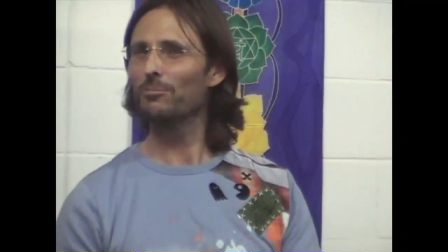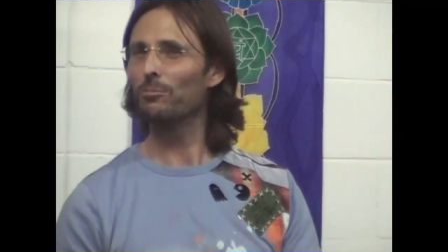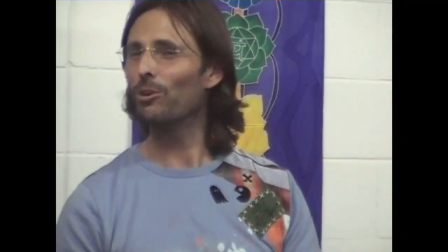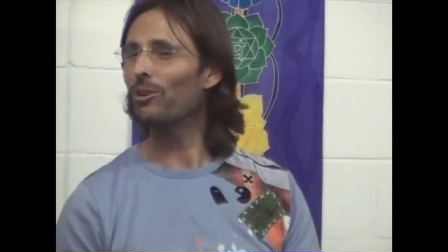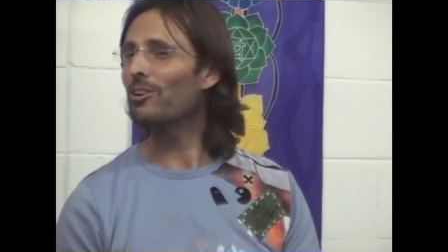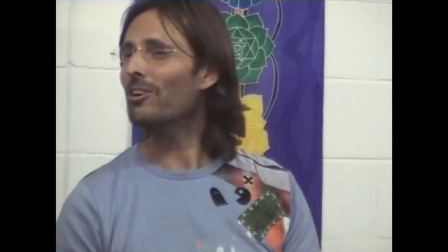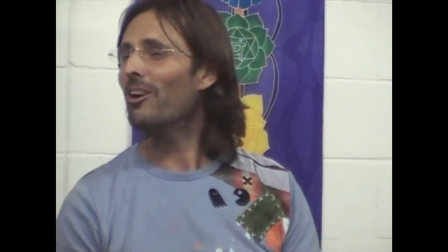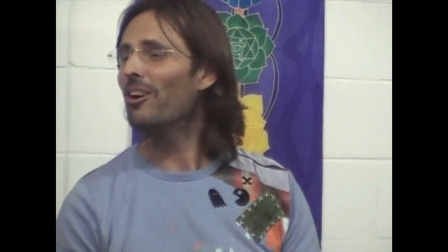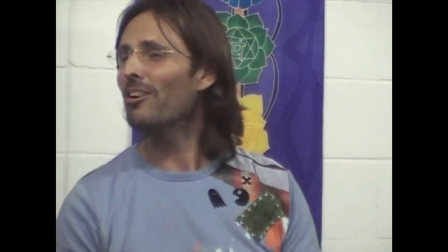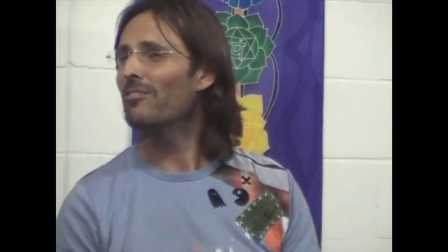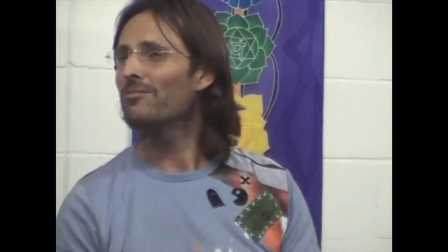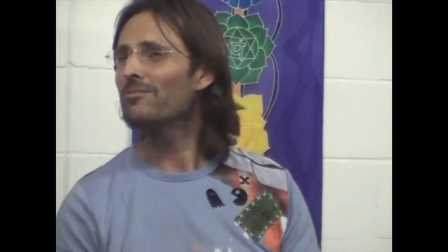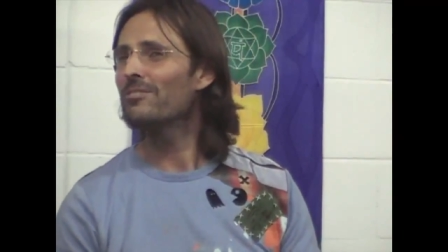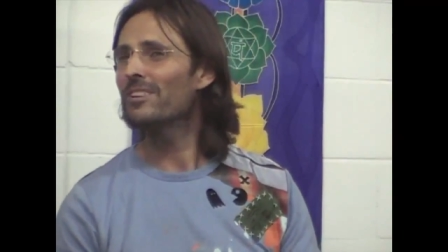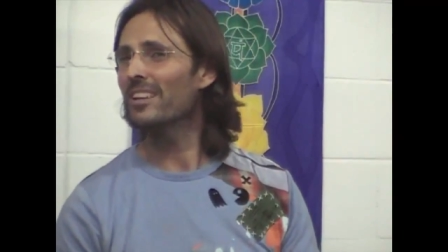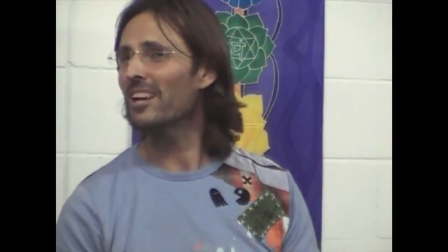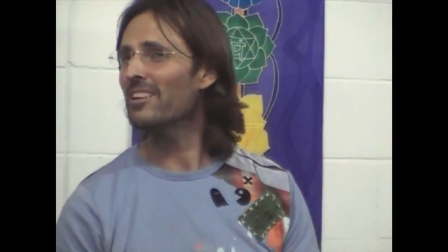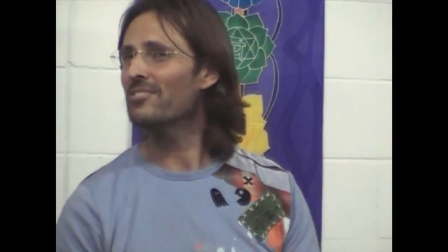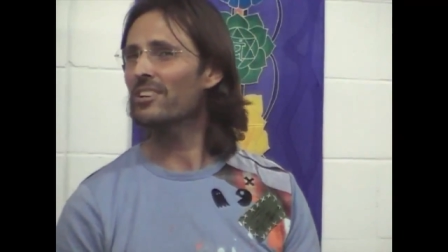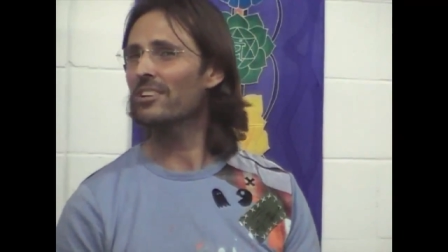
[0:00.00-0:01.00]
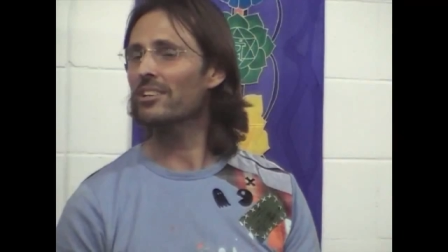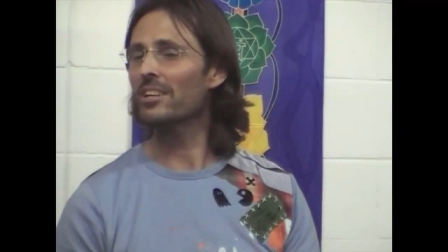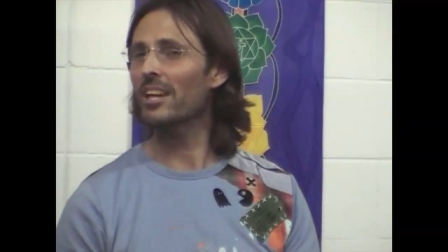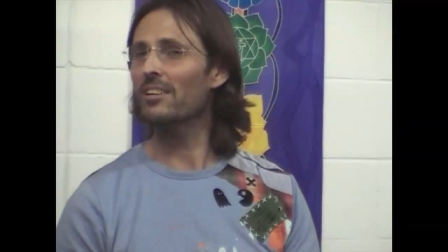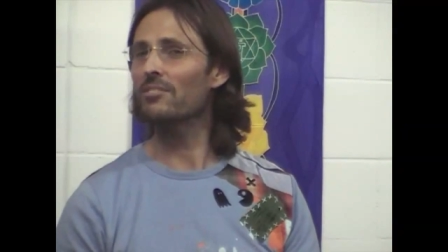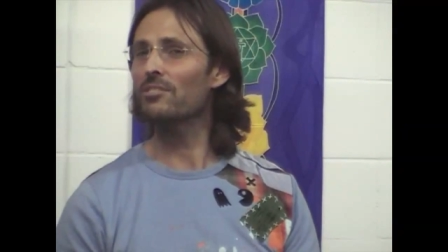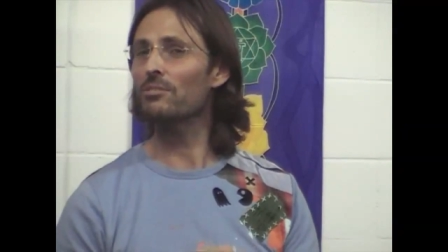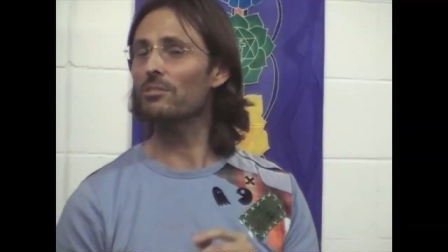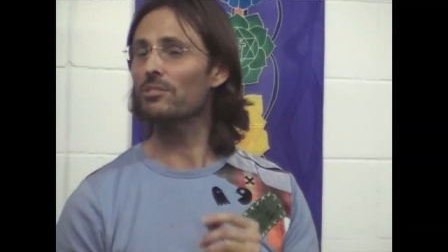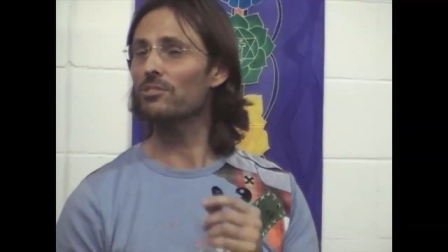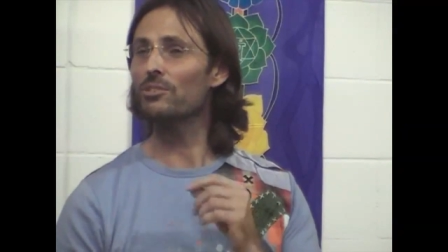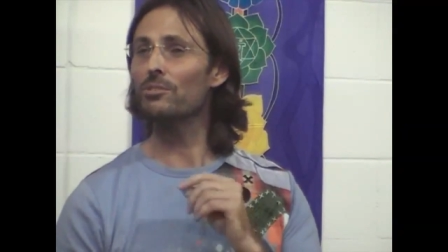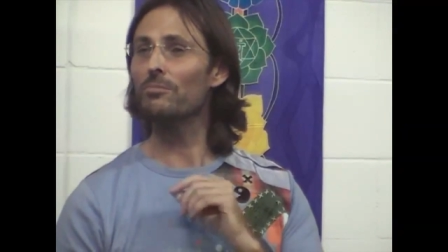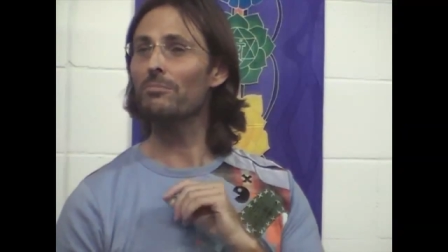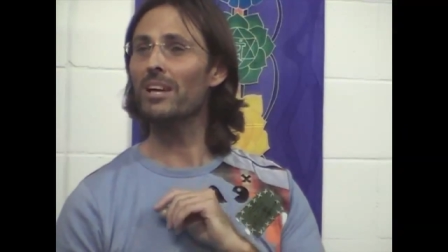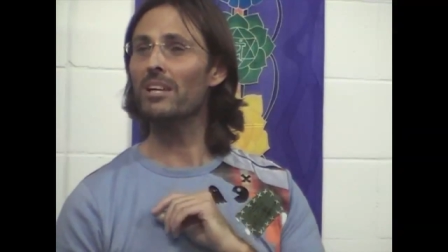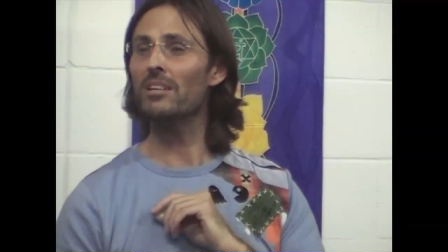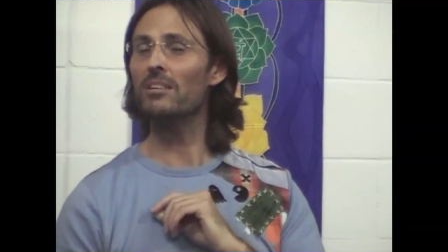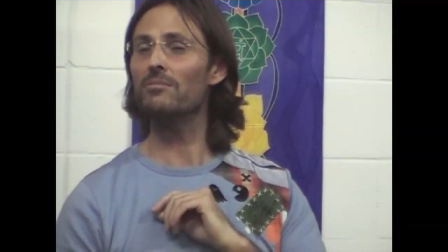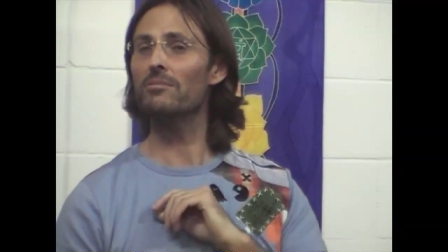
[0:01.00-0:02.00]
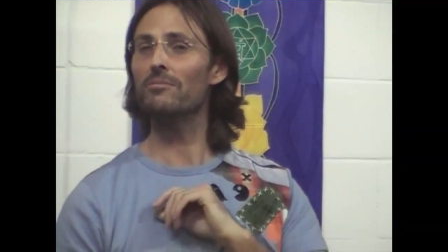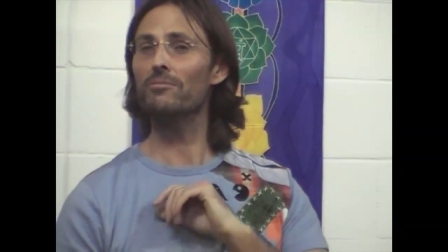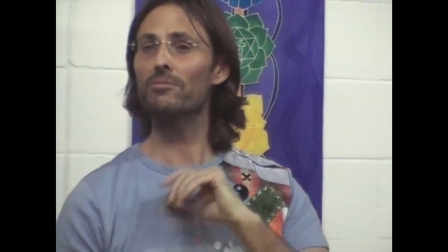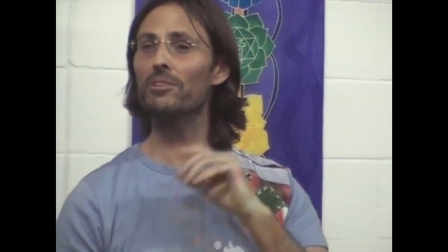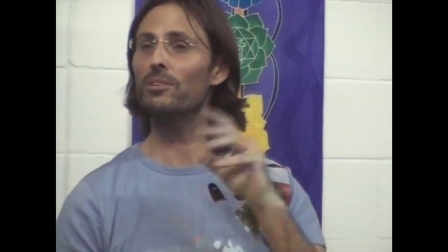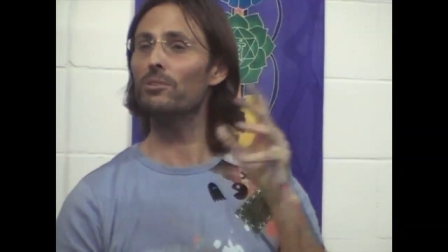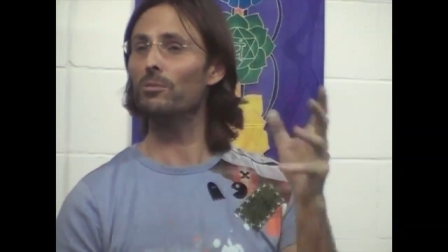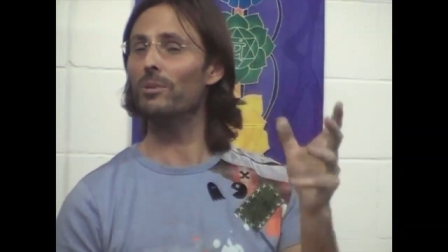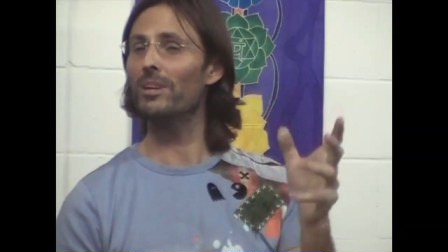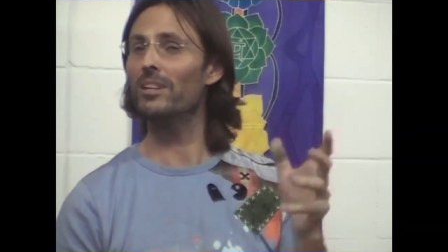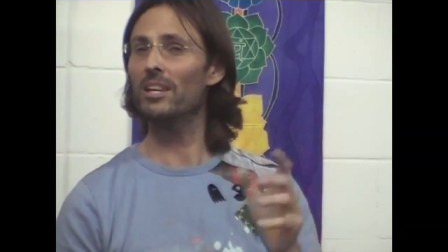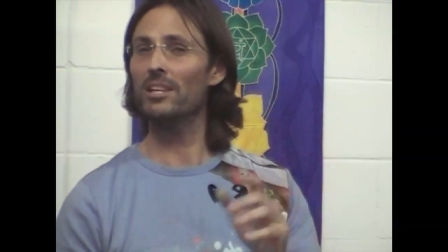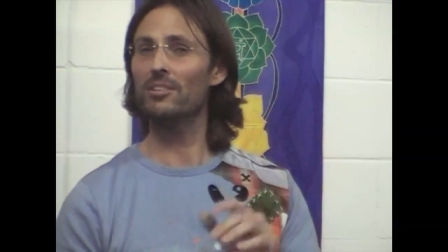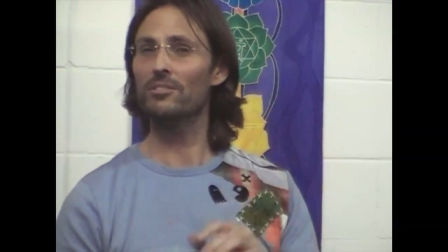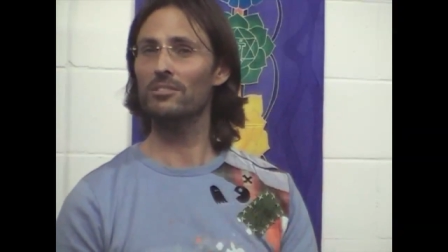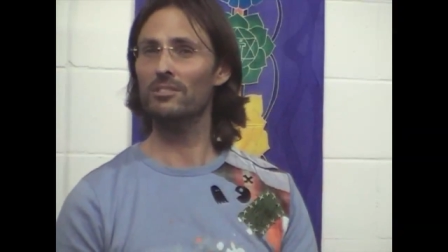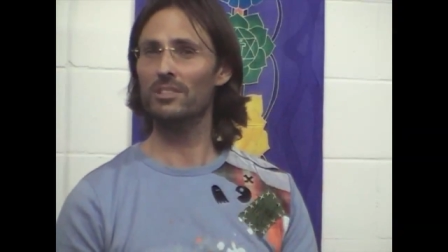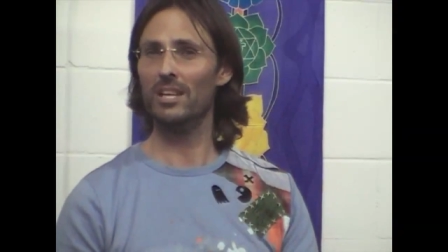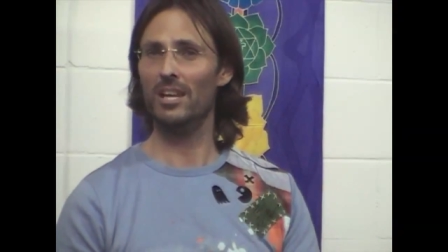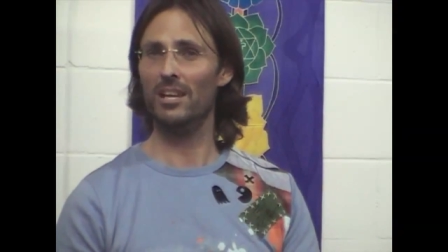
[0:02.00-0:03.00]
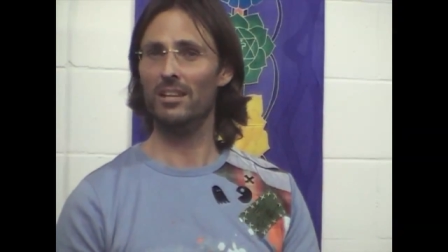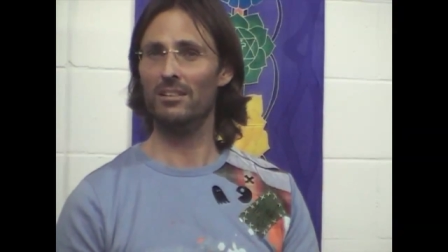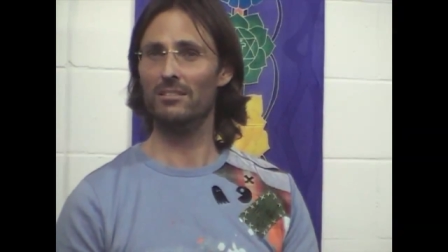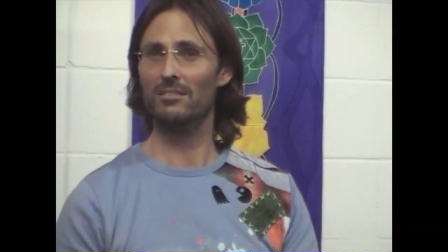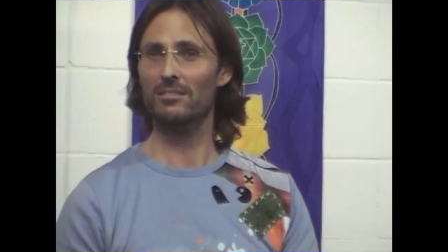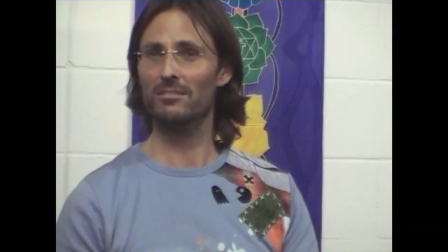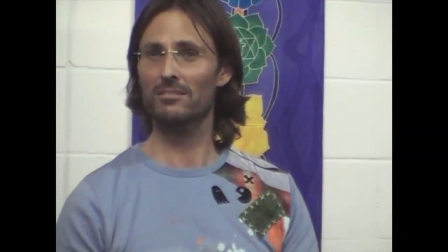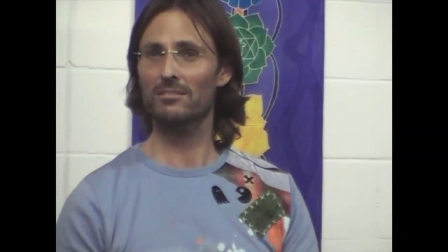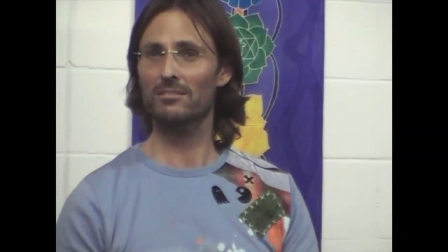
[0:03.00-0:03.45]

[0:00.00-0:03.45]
walk off. And that's okay too. And you may even feel when they do that.